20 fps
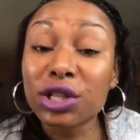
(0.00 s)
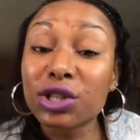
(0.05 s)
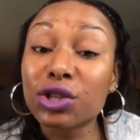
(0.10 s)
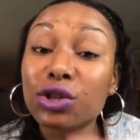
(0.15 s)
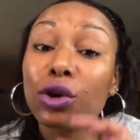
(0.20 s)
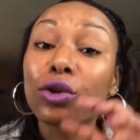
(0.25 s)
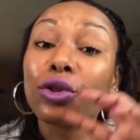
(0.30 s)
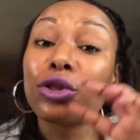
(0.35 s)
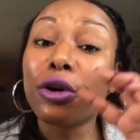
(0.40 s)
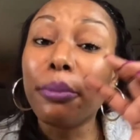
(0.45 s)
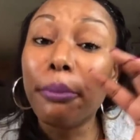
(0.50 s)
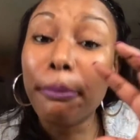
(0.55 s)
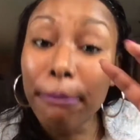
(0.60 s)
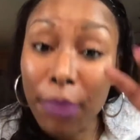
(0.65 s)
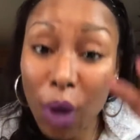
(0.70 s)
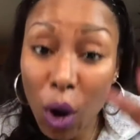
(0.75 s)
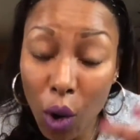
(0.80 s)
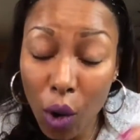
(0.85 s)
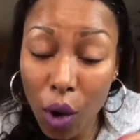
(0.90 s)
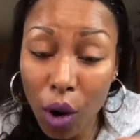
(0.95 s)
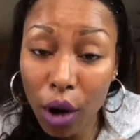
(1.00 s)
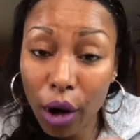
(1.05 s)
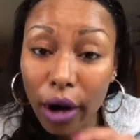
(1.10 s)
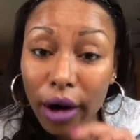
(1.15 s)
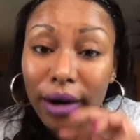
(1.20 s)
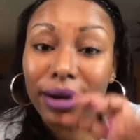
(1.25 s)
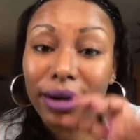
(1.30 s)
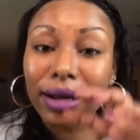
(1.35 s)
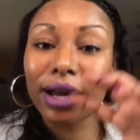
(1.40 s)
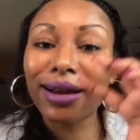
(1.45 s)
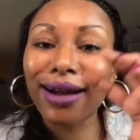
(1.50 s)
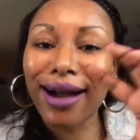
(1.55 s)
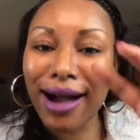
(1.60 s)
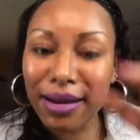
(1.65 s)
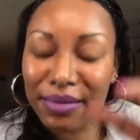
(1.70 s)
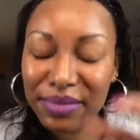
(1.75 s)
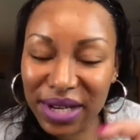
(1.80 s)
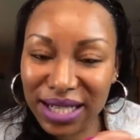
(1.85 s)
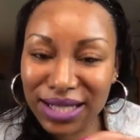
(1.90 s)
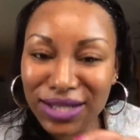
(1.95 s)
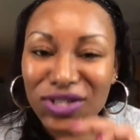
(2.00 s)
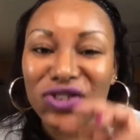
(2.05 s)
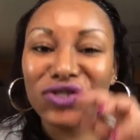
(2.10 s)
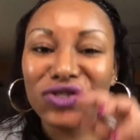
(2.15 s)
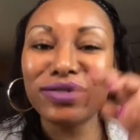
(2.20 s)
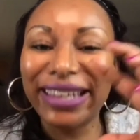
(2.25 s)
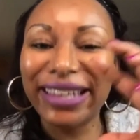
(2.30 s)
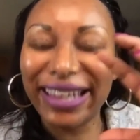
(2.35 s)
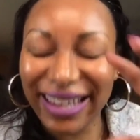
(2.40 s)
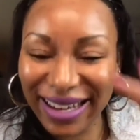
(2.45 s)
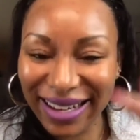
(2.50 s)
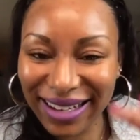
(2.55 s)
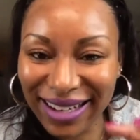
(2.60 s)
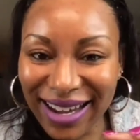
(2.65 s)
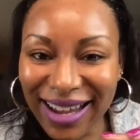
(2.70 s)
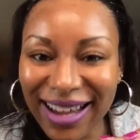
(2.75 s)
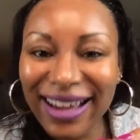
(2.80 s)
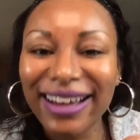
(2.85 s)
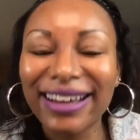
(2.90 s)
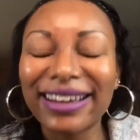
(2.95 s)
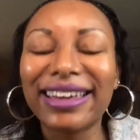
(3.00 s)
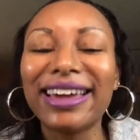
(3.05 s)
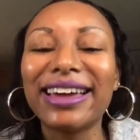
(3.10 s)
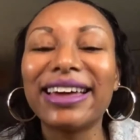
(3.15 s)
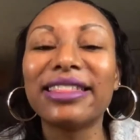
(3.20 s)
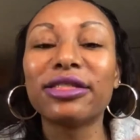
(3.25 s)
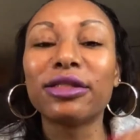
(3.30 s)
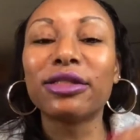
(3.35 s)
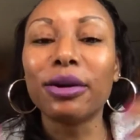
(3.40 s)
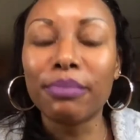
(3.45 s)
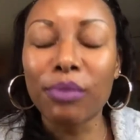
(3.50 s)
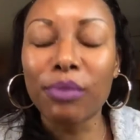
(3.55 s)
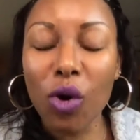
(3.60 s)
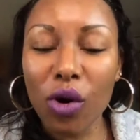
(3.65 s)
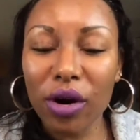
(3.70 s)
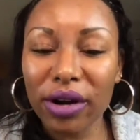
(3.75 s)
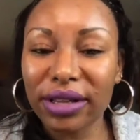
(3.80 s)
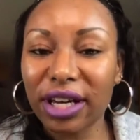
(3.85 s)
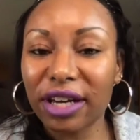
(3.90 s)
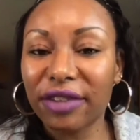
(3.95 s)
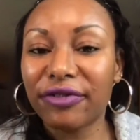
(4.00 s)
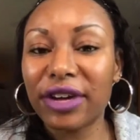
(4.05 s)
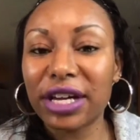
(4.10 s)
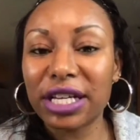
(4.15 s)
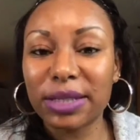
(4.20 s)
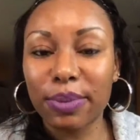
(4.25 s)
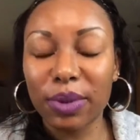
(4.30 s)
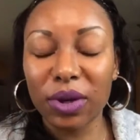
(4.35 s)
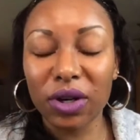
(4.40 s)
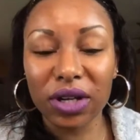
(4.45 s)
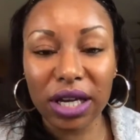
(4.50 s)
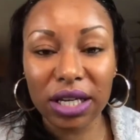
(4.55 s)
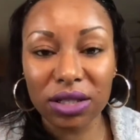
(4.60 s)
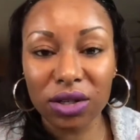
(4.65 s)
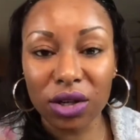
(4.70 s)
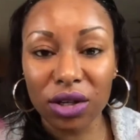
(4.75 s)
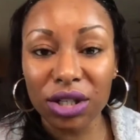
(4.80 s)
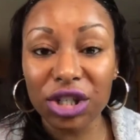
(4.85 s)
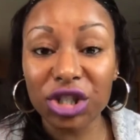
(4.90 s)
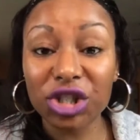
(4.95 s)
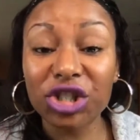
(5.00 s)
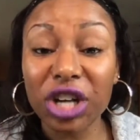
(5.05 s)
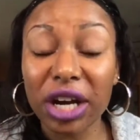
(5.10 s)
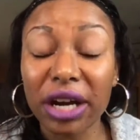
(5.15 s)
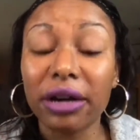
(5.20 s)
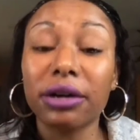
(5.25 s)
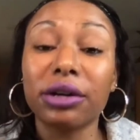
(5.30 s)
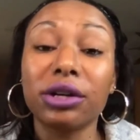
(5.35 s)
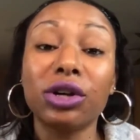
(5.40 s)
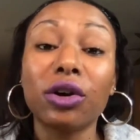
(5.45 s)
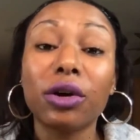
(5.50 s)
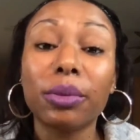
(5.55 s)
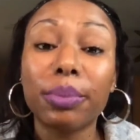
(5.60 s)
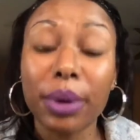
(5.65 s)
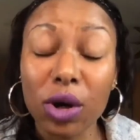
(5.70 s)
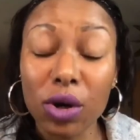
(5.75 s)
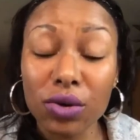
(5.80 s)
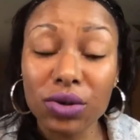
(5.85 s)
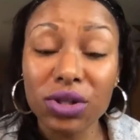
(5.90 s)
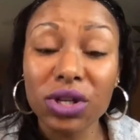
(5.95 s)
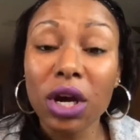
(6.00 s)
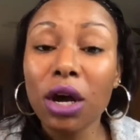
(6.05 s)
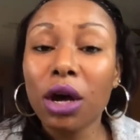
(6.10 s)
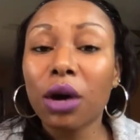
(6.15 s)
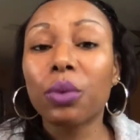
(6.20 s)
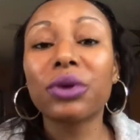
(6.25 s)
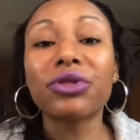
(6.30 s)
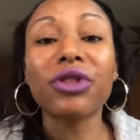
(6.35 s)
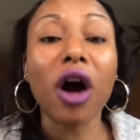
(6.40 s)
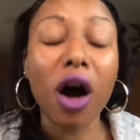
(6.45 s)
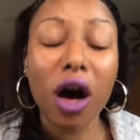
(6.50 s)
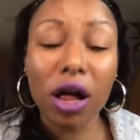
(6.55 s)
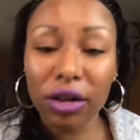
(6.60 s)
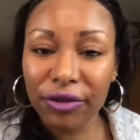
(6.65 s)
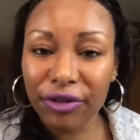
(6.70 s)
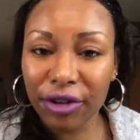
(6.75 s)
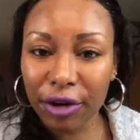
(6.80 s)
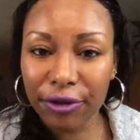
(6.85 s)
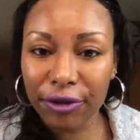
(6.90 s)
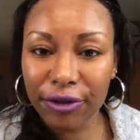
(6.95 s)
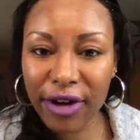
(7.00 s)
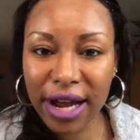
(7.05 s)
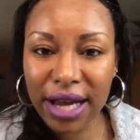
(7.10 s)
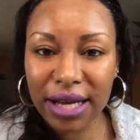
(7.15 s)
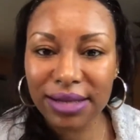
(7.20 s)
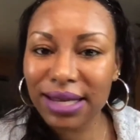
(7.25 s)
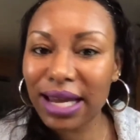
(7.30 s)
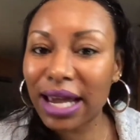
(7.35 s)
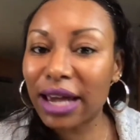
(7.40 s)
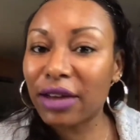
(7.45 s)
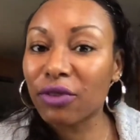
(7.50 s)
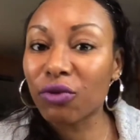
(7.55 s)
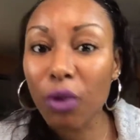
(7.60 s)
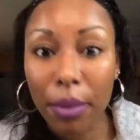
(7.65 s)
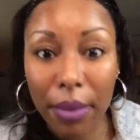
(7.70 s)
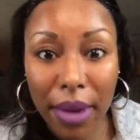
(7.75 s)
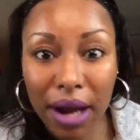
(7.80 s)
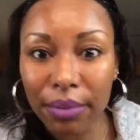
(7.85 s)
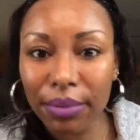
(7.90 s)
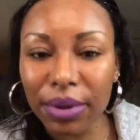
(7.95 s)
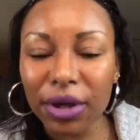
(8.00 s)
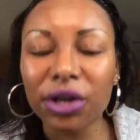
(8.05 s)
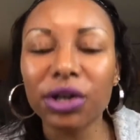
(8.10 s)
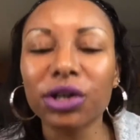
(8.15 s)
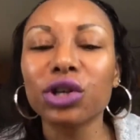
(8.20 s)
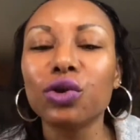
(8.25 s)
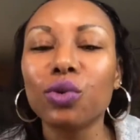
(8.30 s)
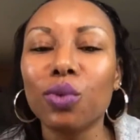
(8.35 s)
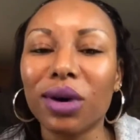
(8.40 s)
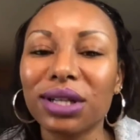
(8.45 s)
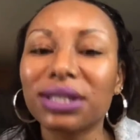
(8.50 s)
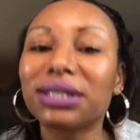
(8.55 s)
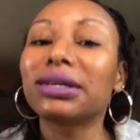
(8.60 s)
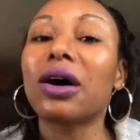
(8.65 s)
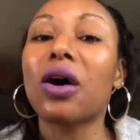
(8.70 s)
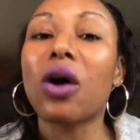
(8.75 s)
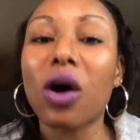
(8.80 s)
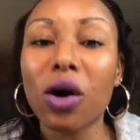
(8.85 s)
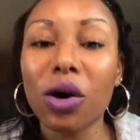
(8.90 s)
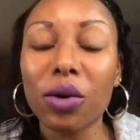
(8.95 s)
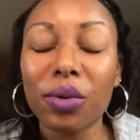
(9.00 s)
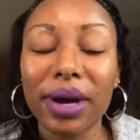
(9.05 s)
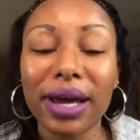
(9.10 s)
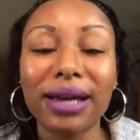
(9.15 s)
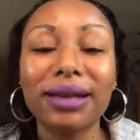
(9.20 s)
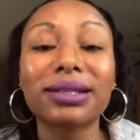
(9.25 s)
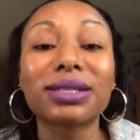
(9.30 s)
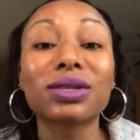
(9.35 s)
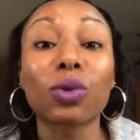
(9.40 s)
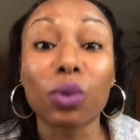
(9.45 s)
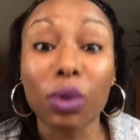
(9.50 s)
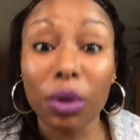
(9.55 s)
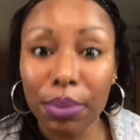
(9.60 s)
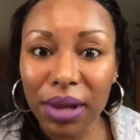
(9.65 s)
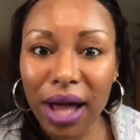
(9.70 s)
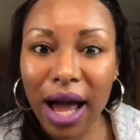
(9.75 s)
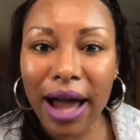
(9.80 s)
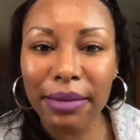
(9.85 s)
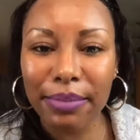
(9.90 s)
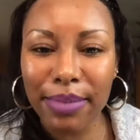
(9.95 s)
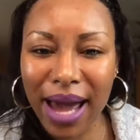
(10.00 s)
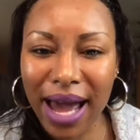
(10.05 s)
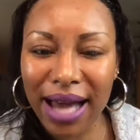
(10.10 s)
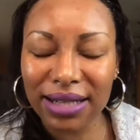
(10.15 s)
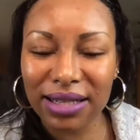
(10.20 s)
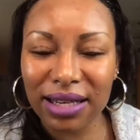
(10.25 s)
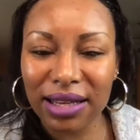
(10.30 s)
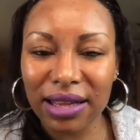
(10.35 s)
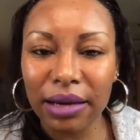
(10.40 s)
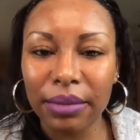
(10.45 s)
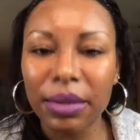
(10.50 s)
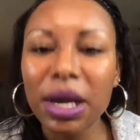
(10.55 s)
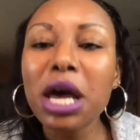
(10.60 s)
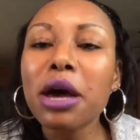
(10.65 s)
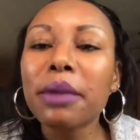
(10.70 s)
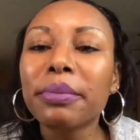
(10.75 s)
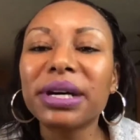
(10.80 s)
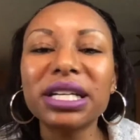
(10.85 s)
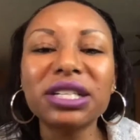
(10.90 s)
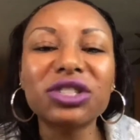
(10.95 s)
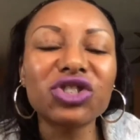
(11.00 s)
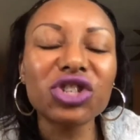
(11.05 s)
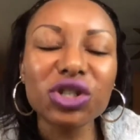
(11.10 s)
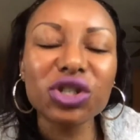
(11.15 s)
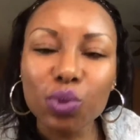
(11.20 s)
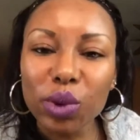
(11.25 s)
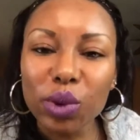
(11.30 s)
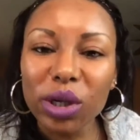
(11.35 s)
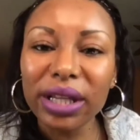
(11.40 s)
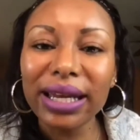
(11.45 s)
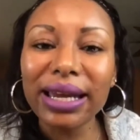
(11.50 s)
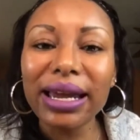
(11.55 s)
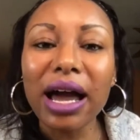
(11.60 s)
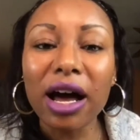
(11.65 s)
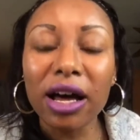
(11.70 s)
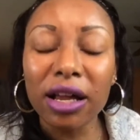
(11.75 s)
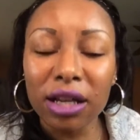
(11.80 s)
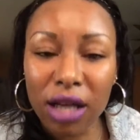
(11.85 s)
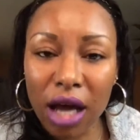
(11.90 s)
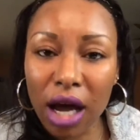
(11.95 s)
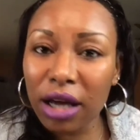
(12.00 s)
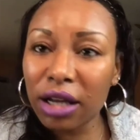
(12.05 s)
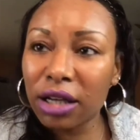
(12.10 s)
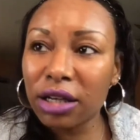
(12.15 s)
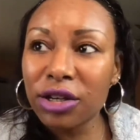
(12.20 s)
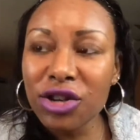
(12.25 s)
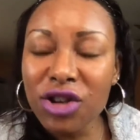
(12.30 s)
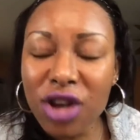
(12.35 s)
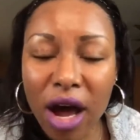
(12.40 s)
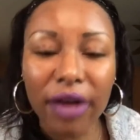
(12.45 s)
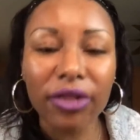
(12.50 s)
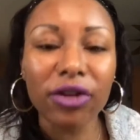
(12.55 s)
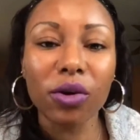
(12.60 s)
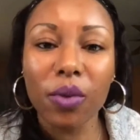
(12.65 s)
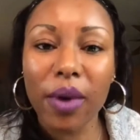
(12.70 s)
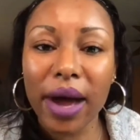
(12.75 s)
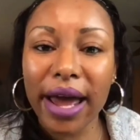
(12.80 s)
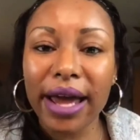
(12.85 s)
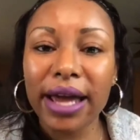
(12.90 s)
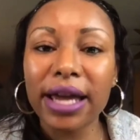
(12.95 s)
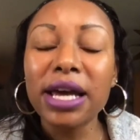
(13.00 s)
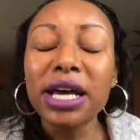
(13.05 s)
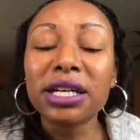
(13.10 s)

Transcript: So the more comments you get, again, the more that Facebook is going to share your post with all of your friends. And remember, you want to always reply back to them. But it's just really another way